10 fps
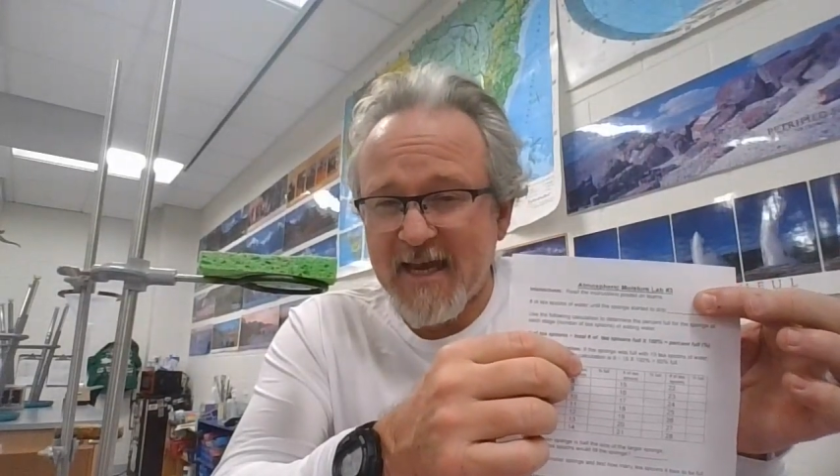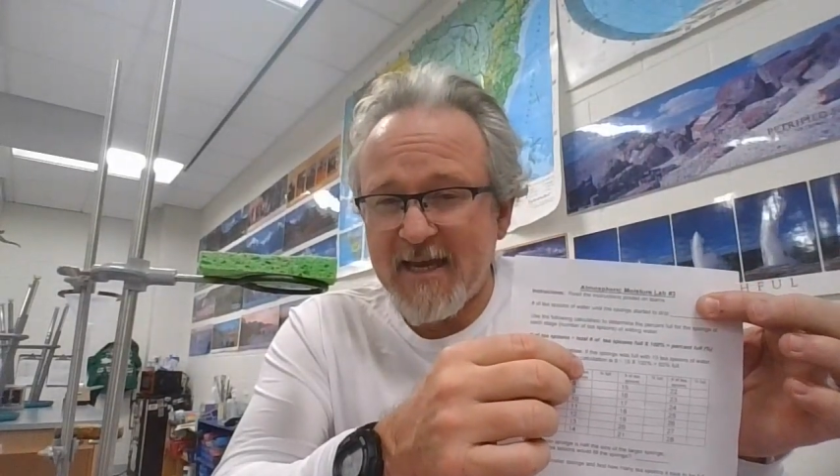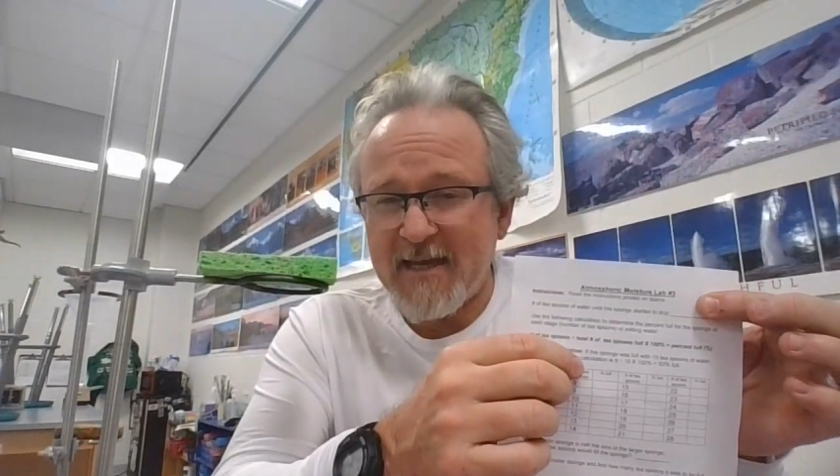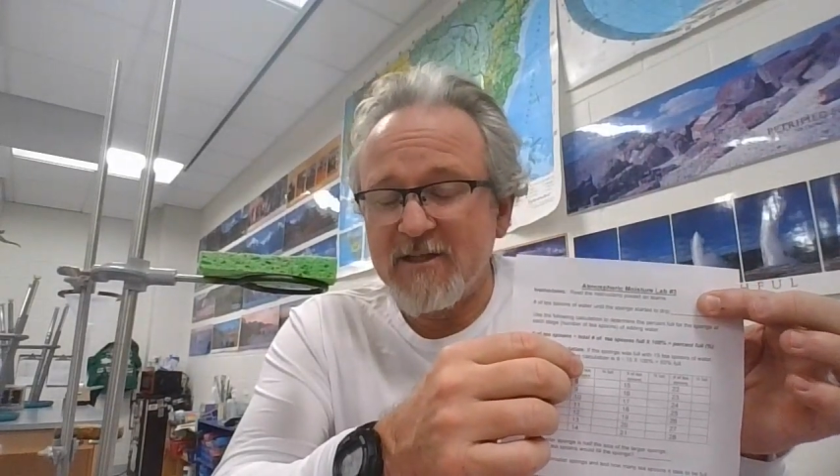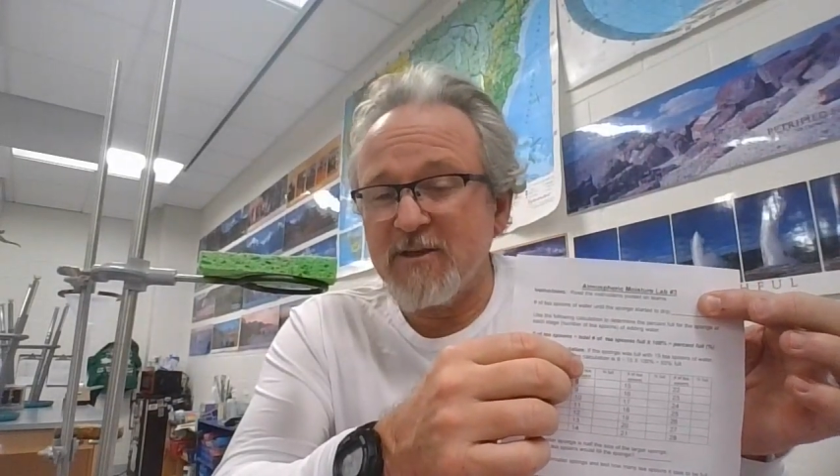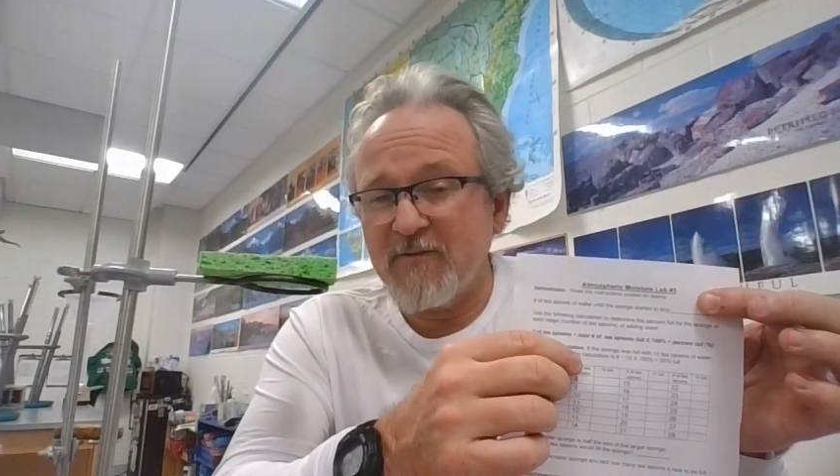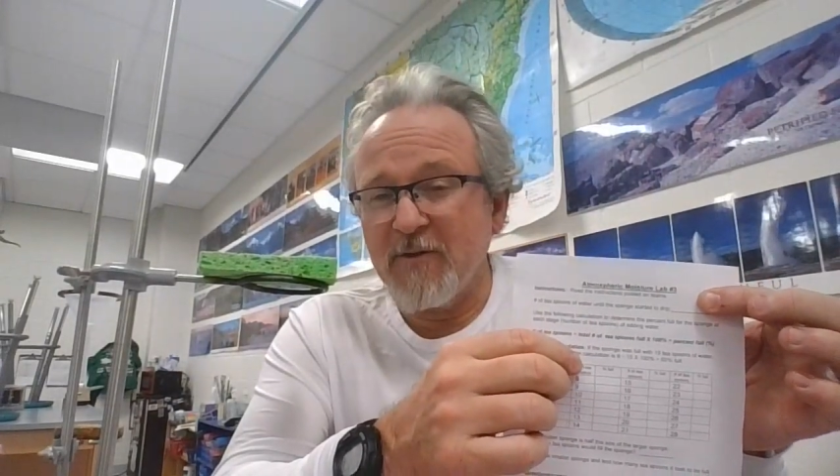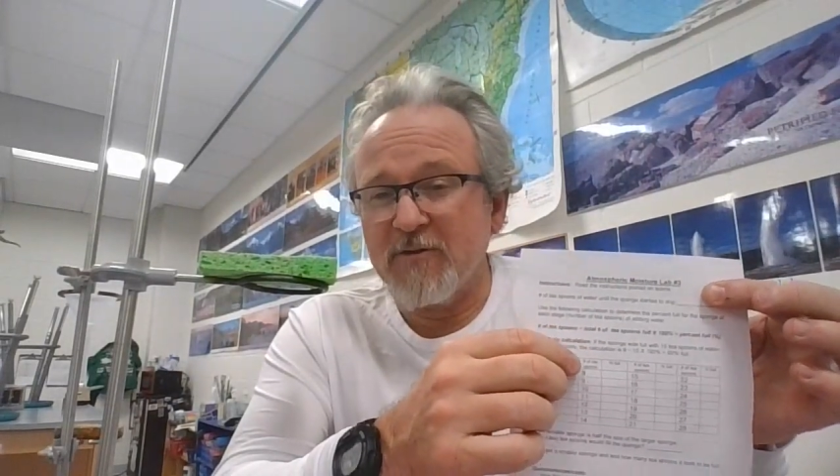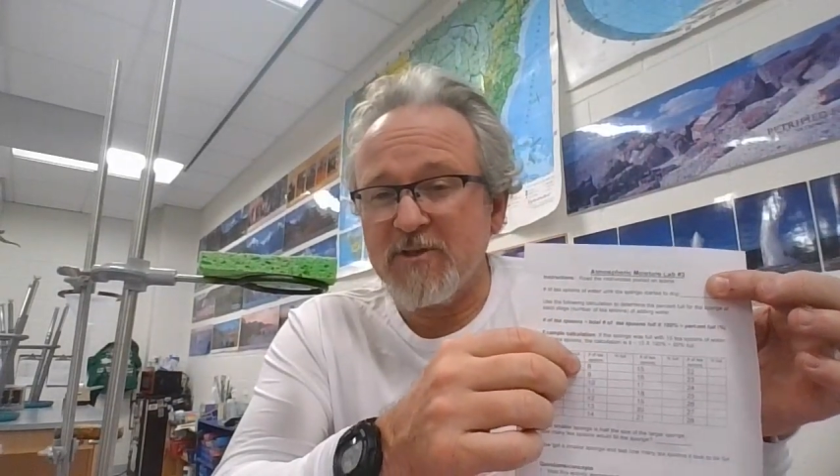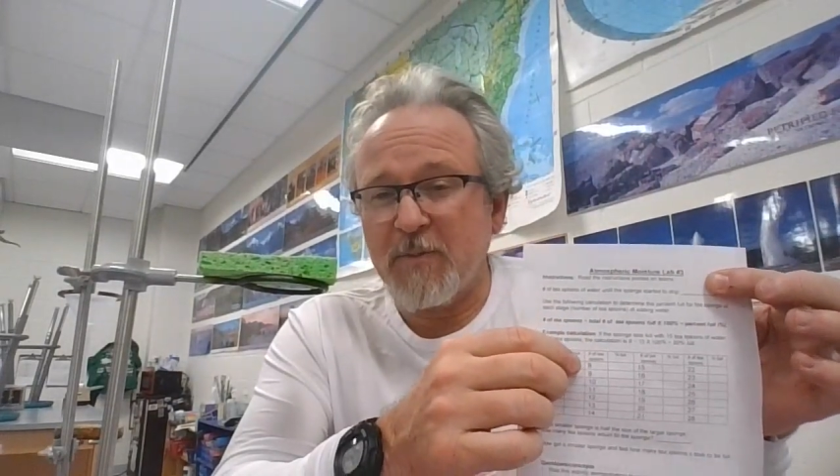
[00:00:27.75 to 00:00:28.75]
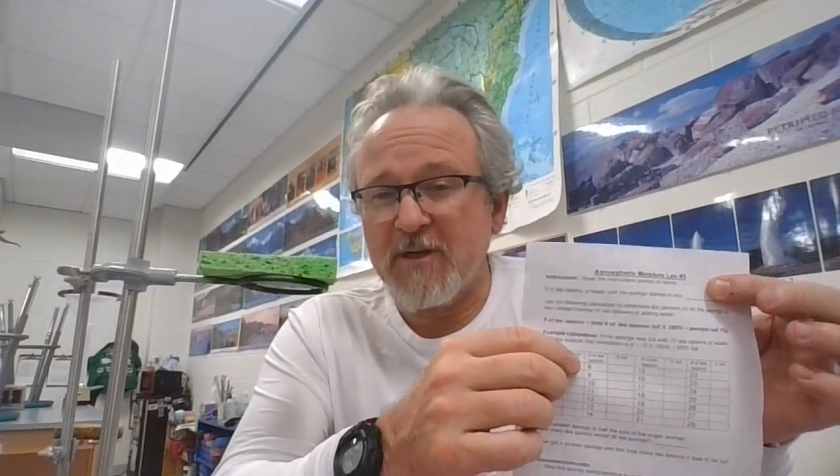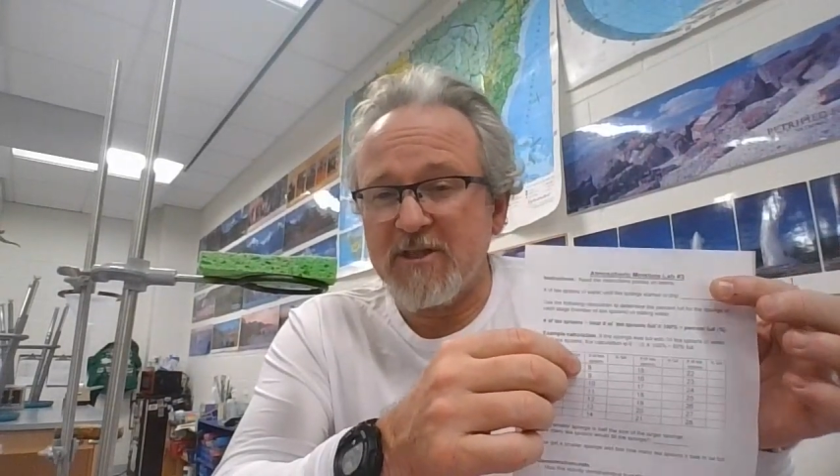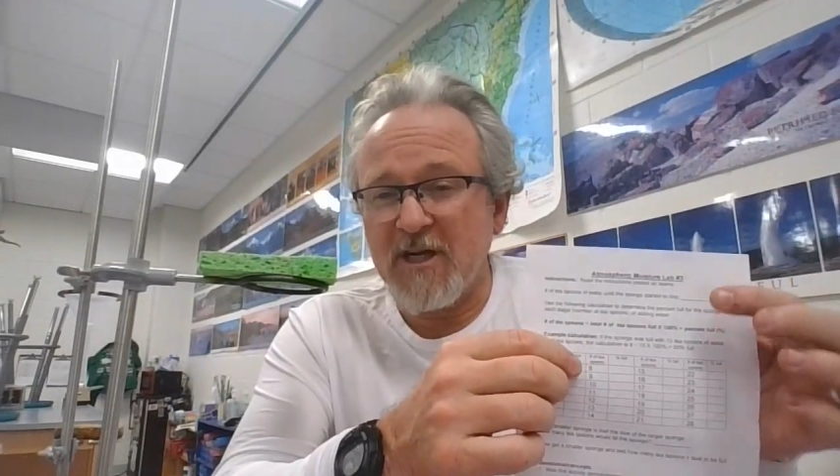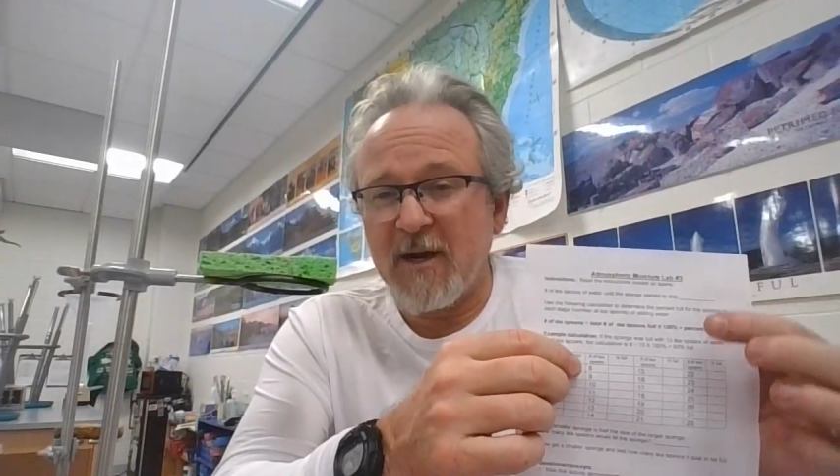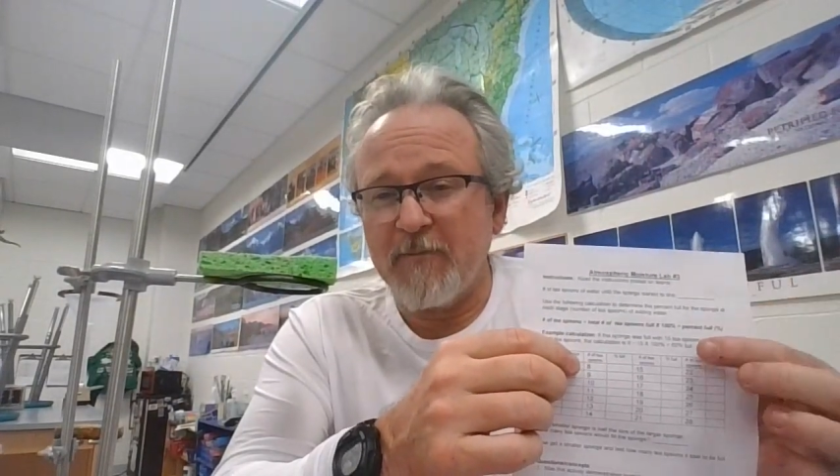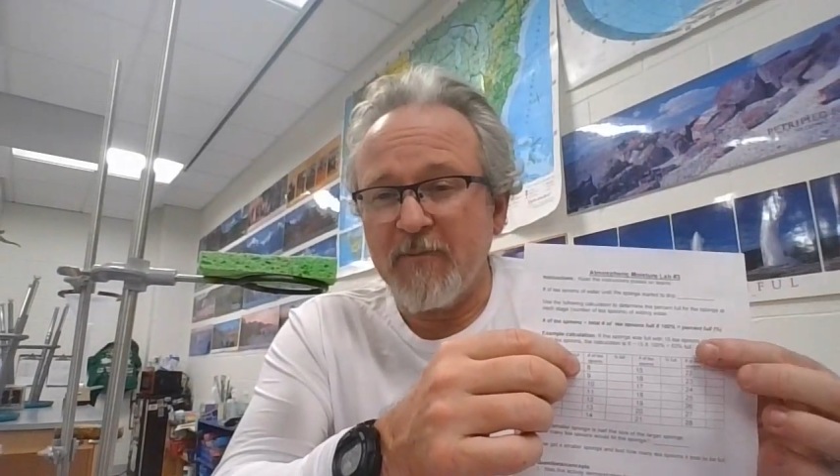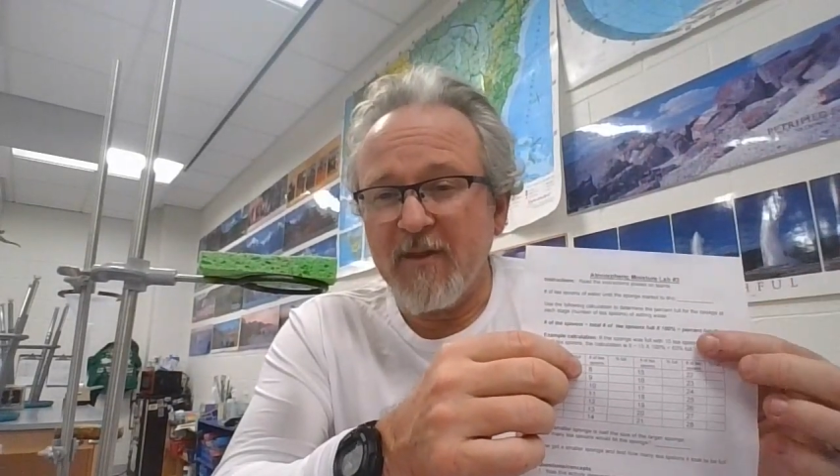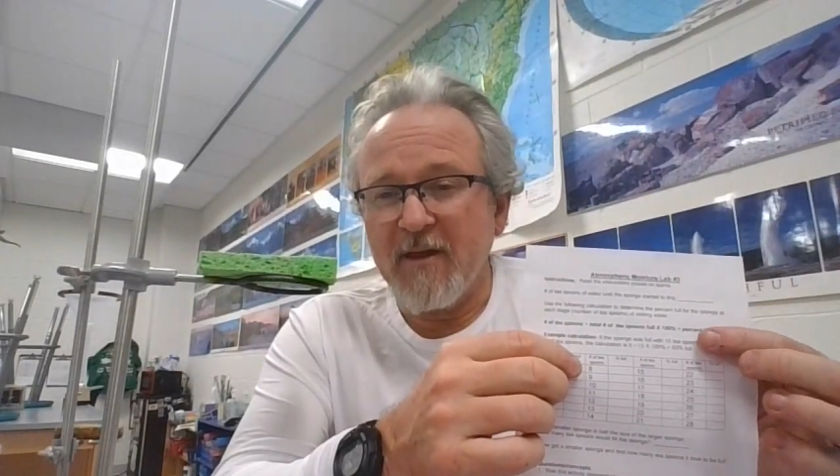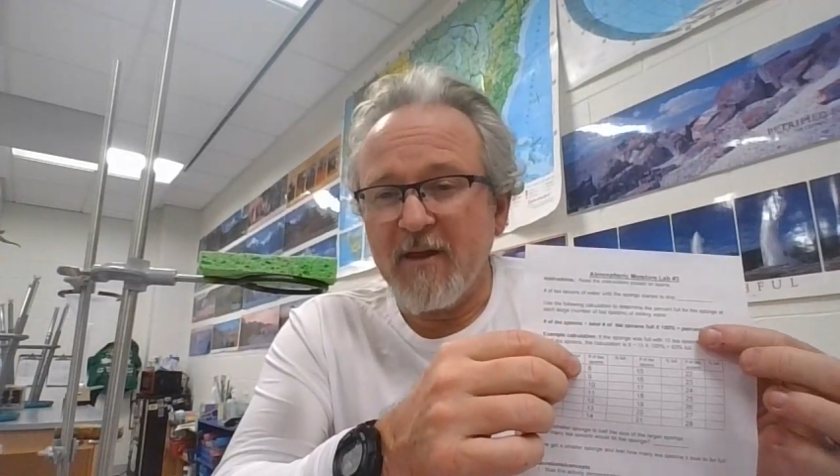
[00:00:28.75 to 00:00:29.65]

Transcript: take to fill the sponge up?